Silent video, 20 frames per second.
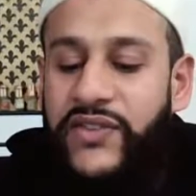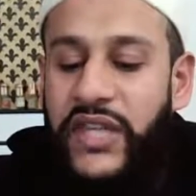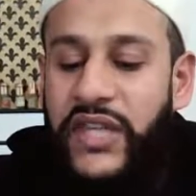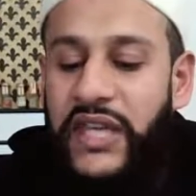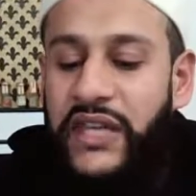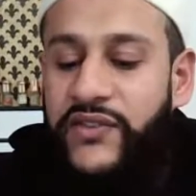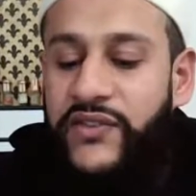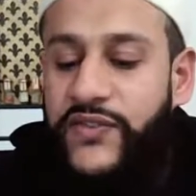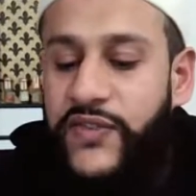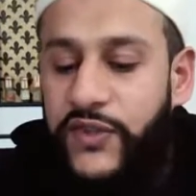
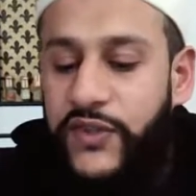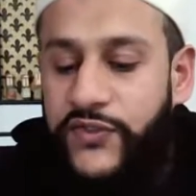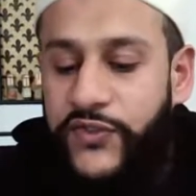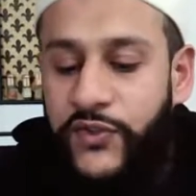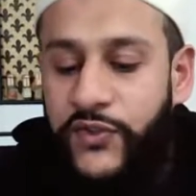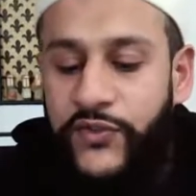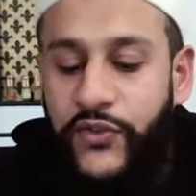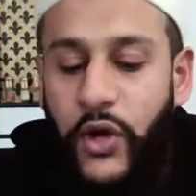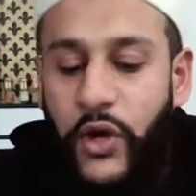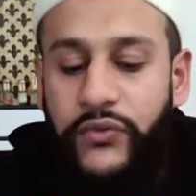the
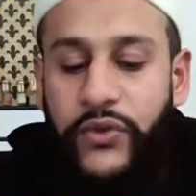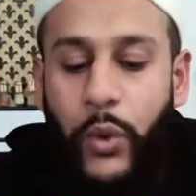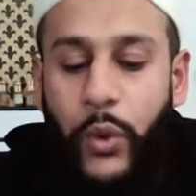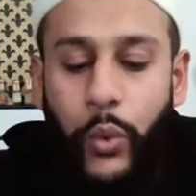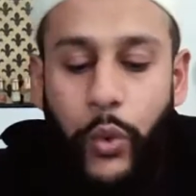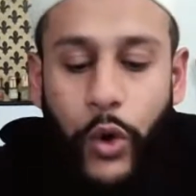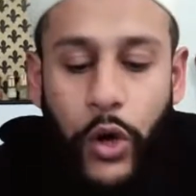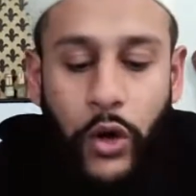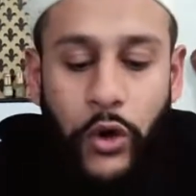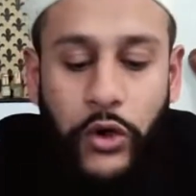existence of the
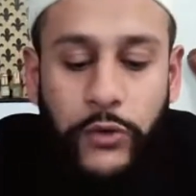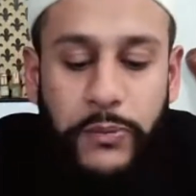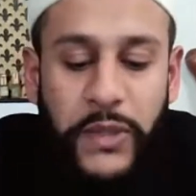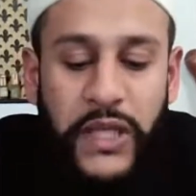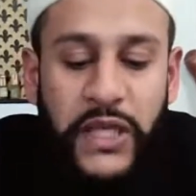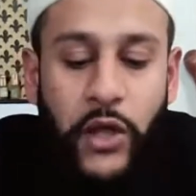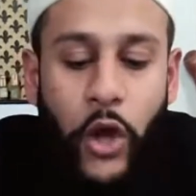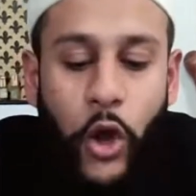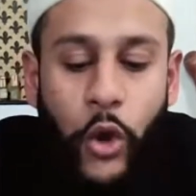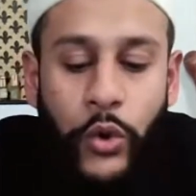world
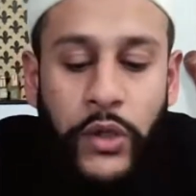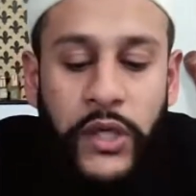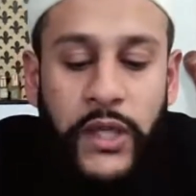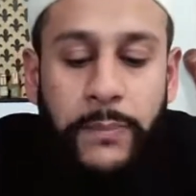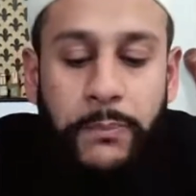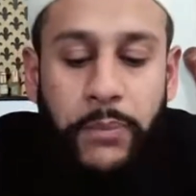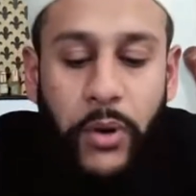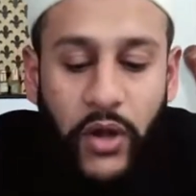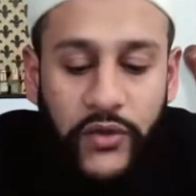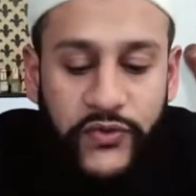been
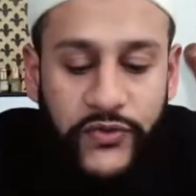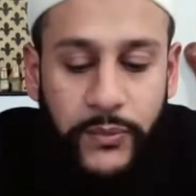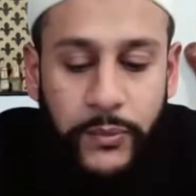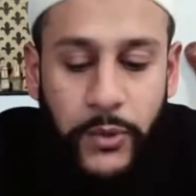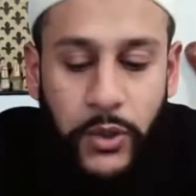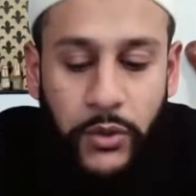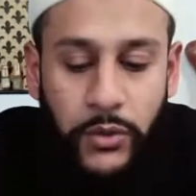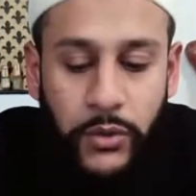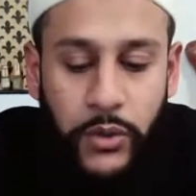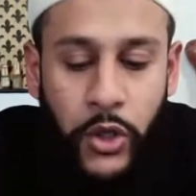only
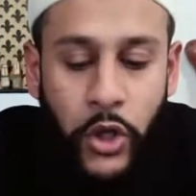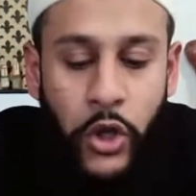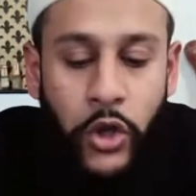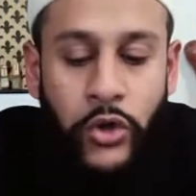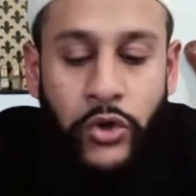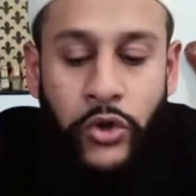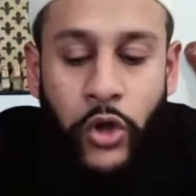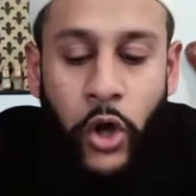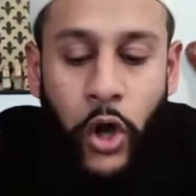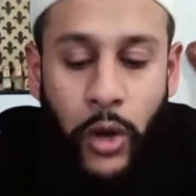possible,
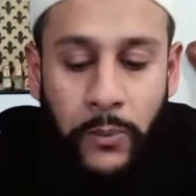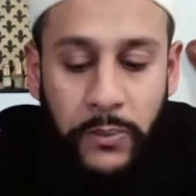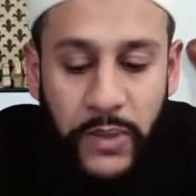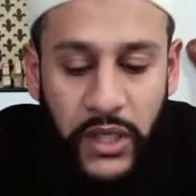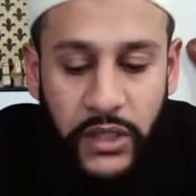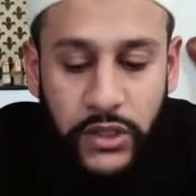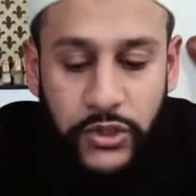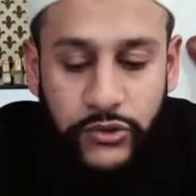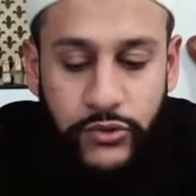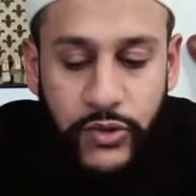not
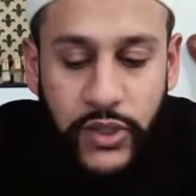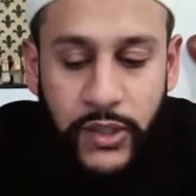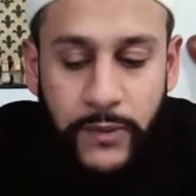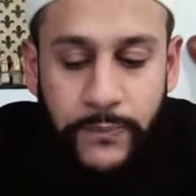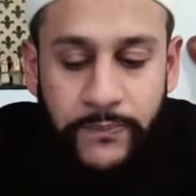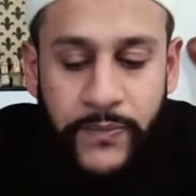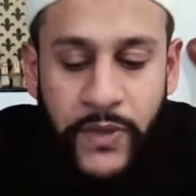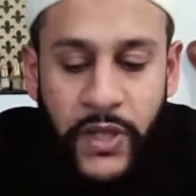obligatory,